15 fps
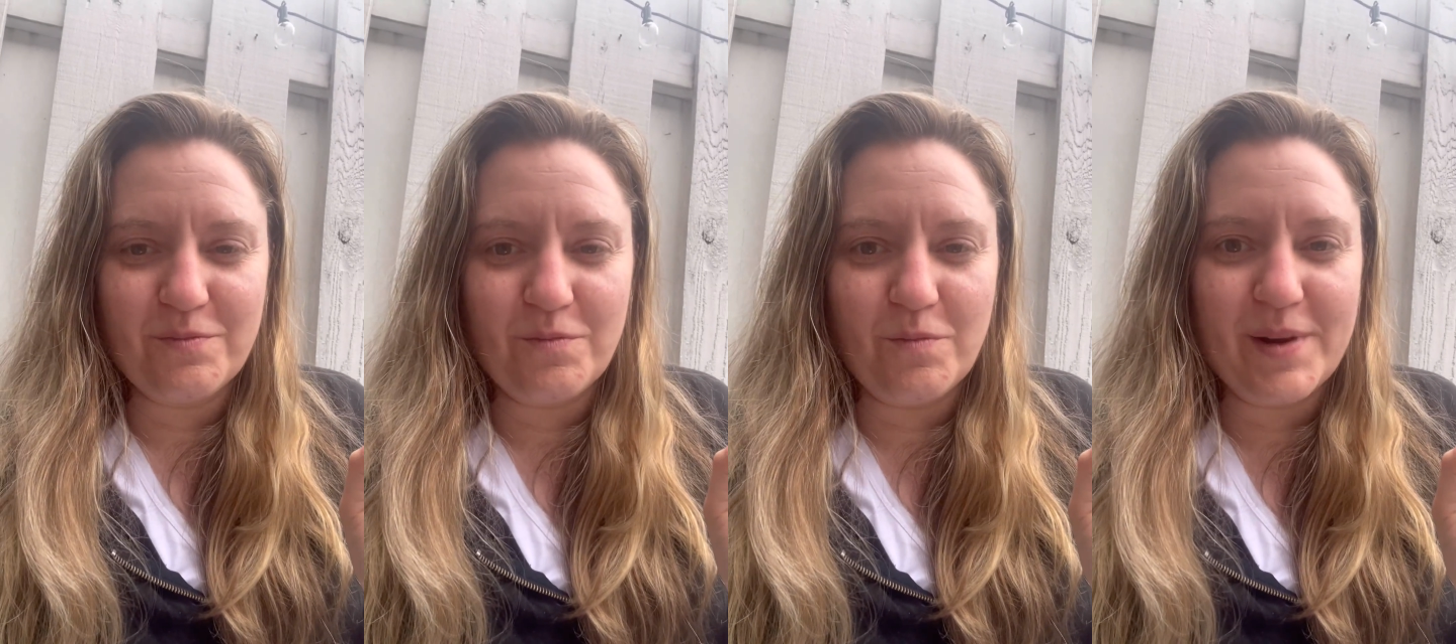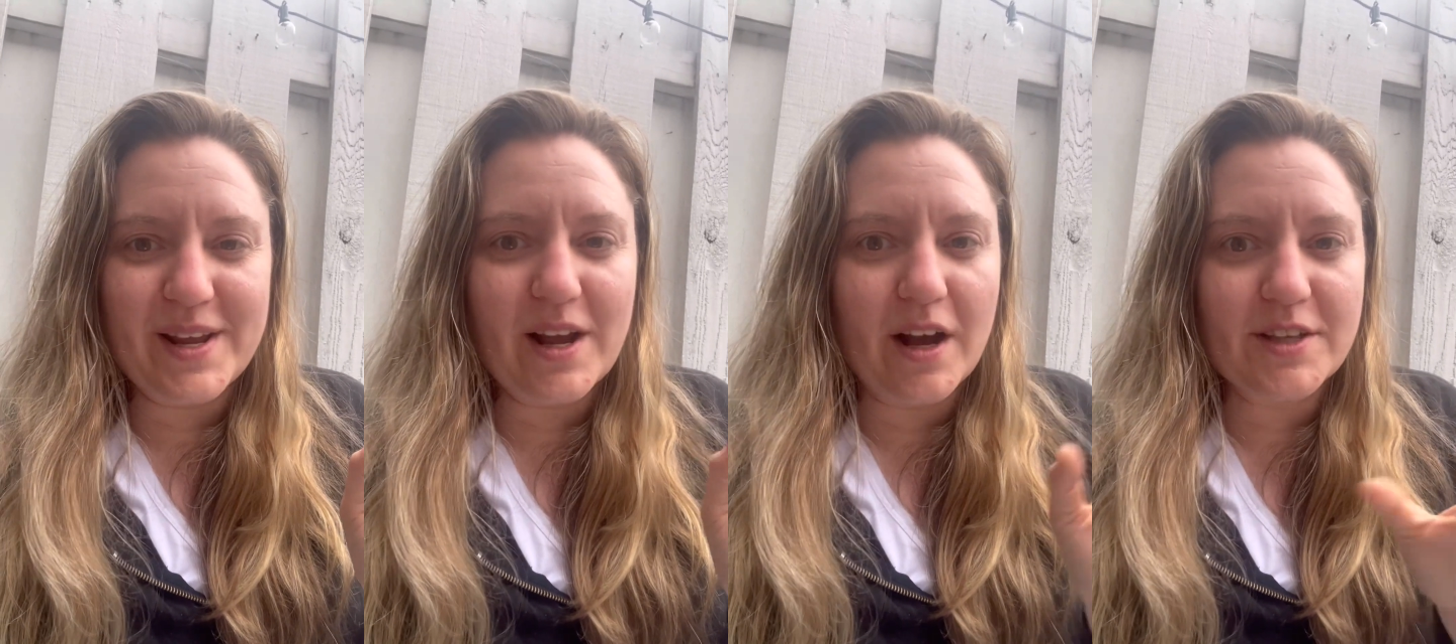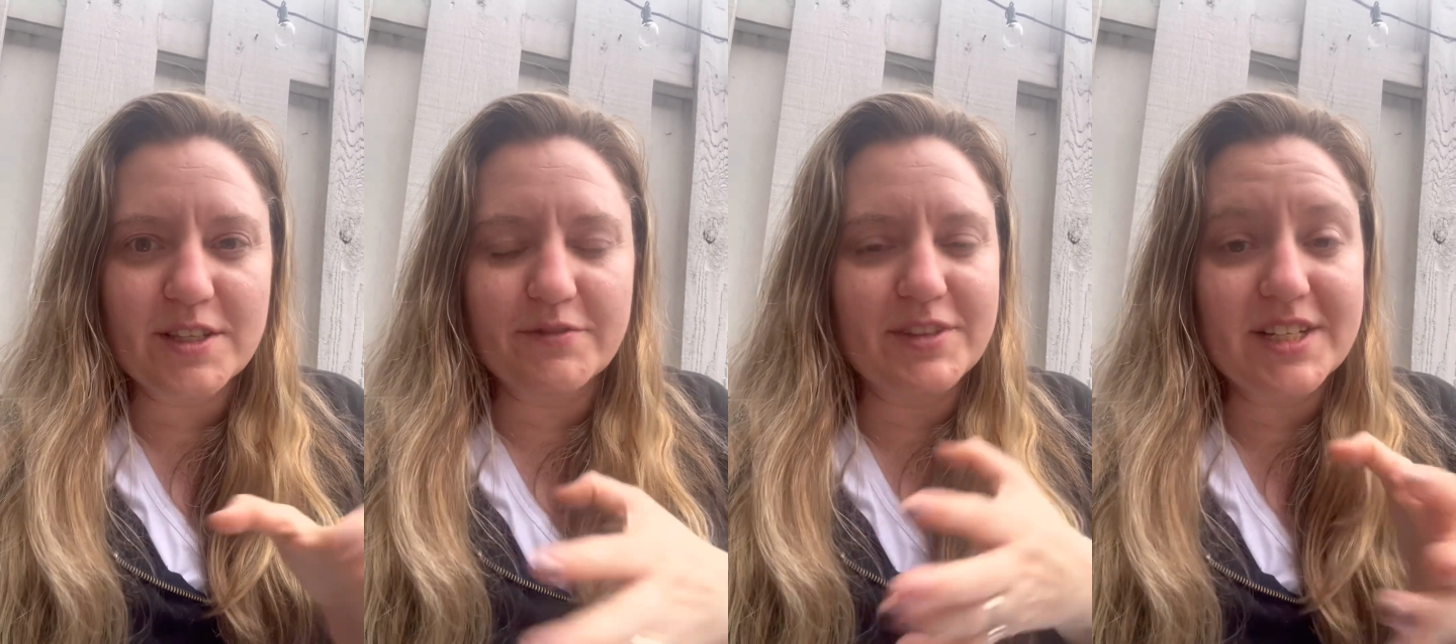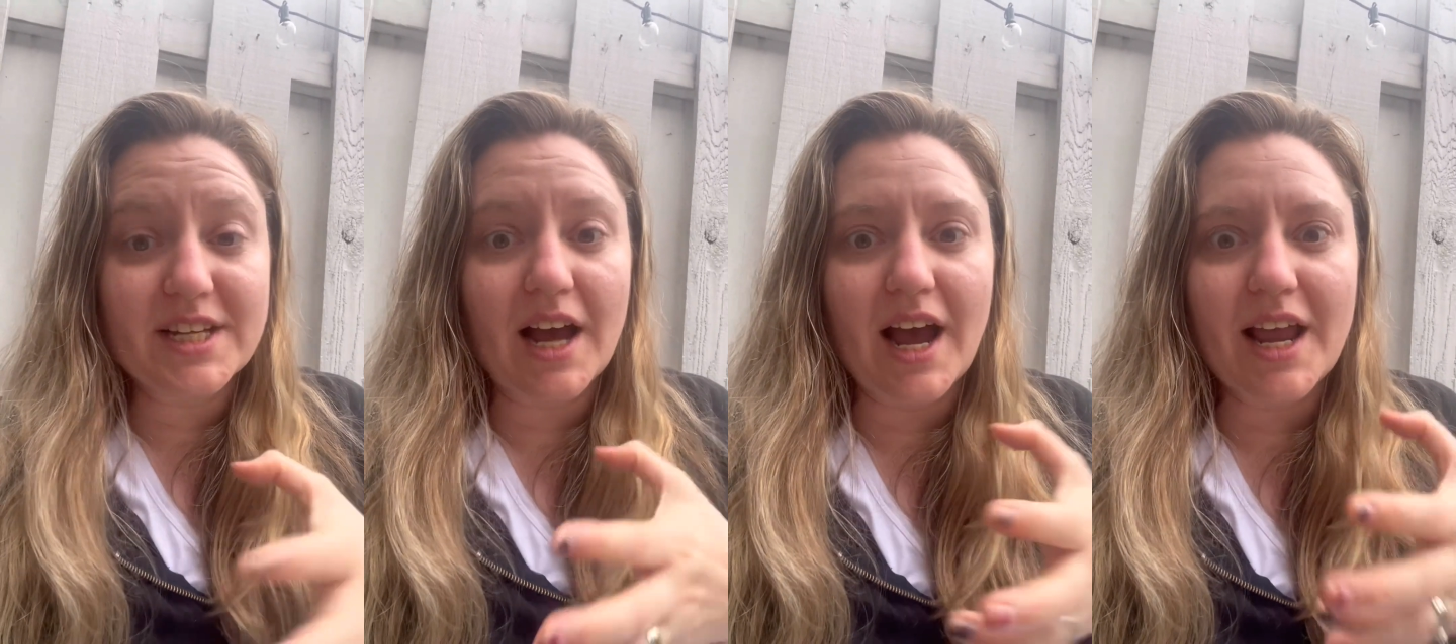because of the
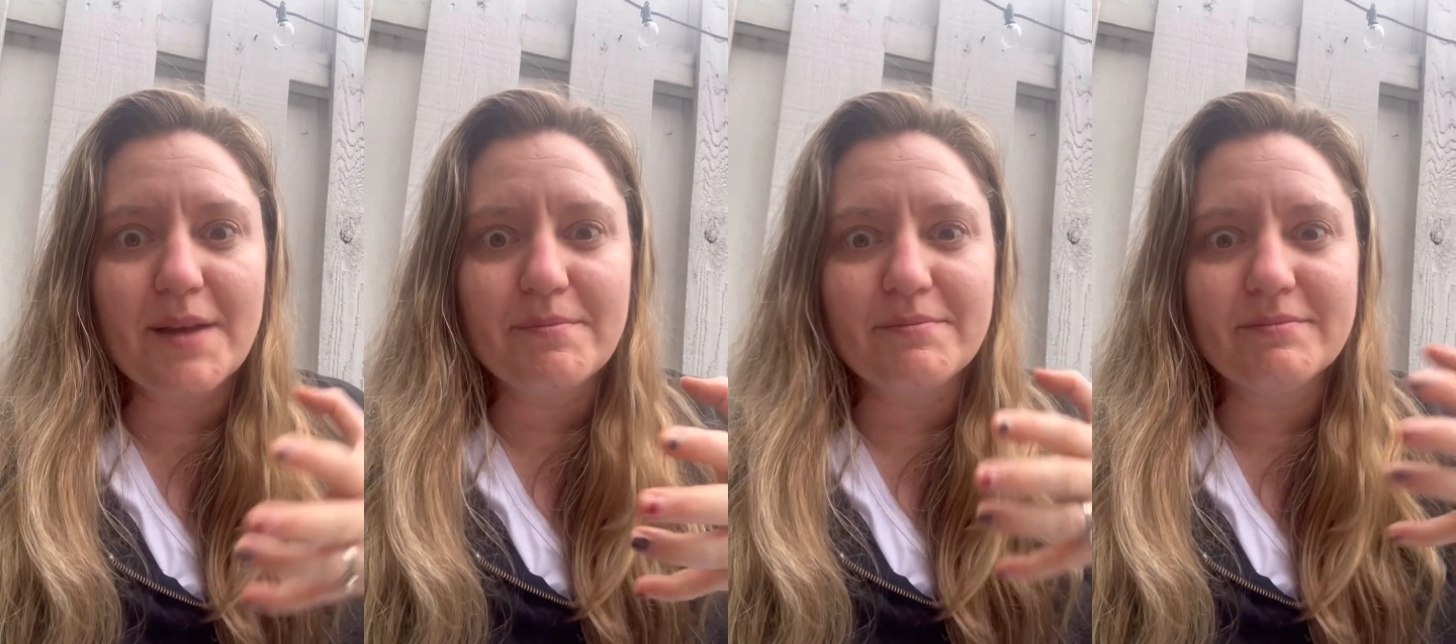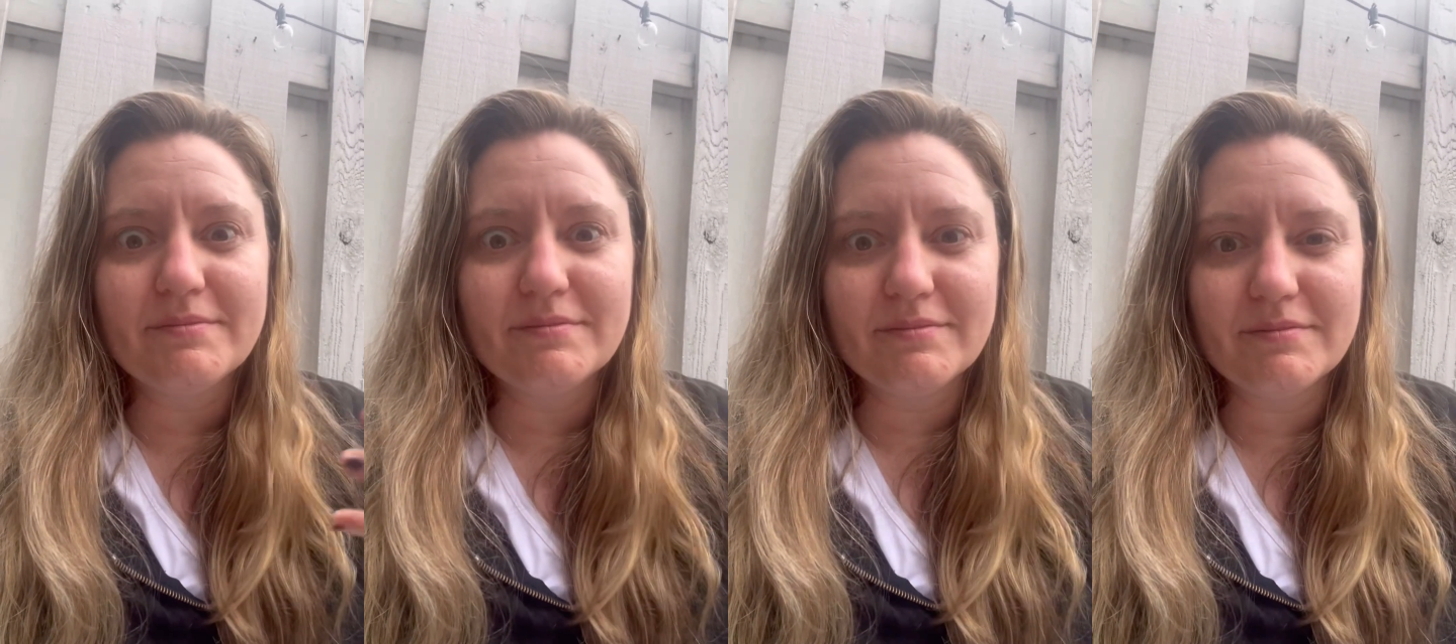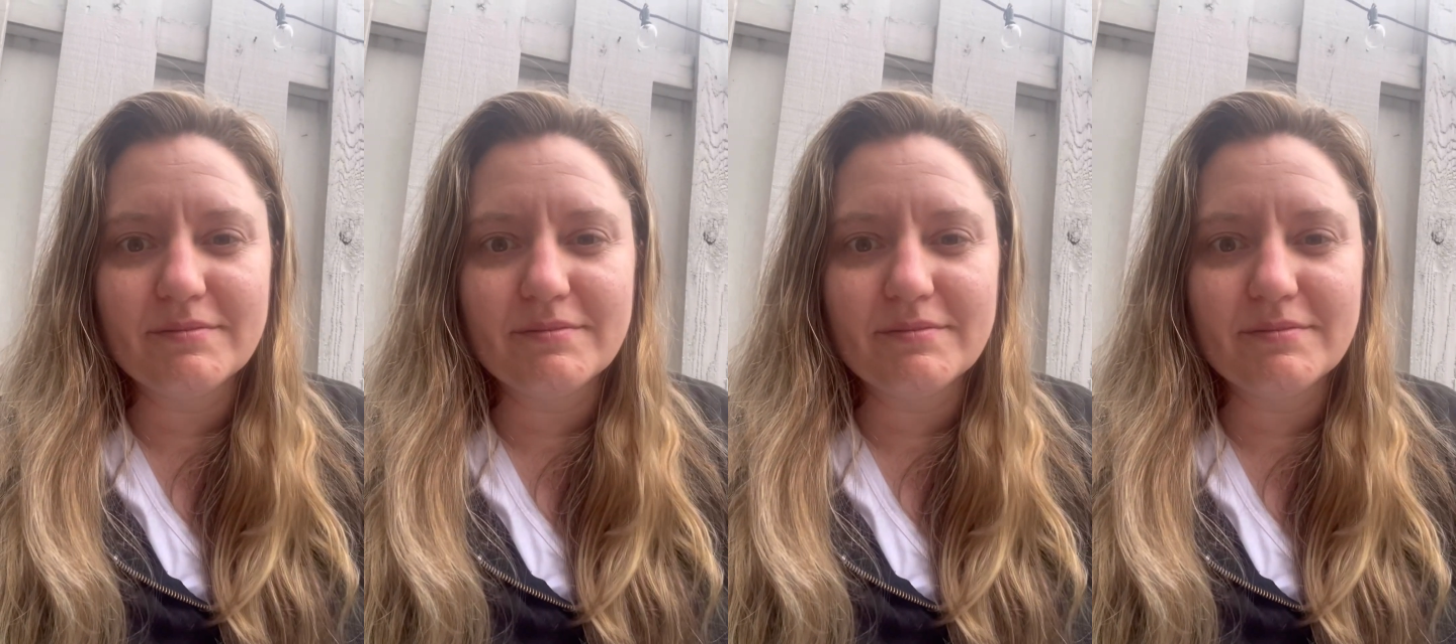time